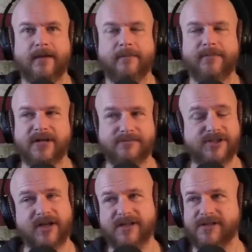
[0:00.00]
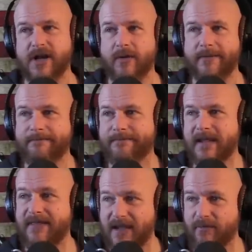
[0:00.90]
But she doesn't know it.
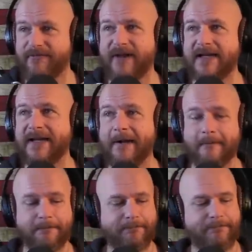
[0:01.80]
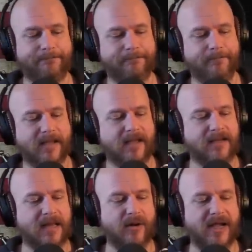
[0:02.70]
And they will find out. And
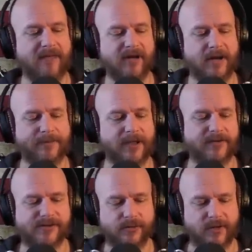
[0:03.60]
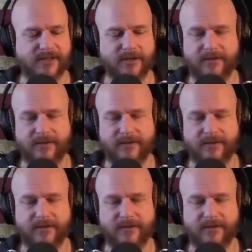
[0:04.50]
now I have a couple other stories here